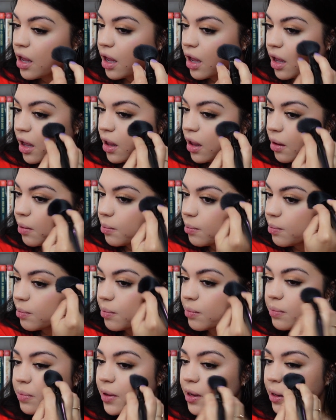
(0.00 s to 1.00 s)

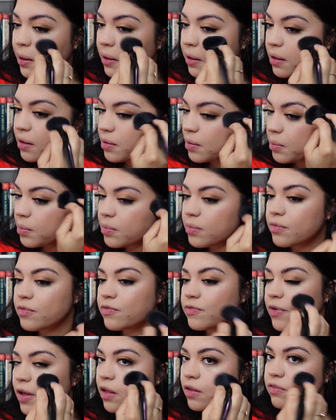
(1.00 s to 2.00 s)
but it
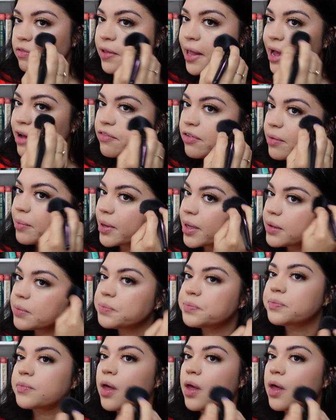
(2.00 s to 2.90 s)
fell flat for me.